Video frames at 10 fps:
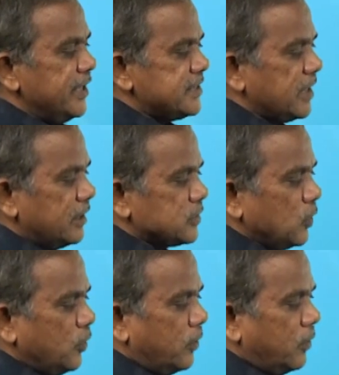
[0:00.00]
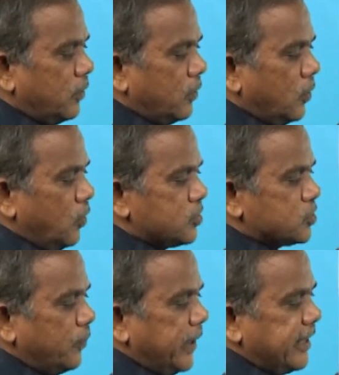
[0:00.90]
The winds also
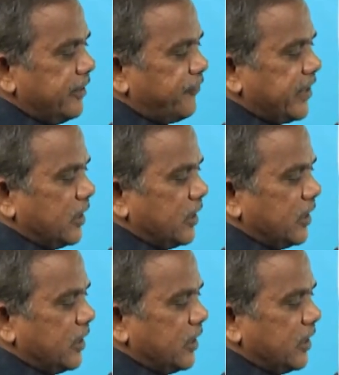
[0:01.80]
looks to be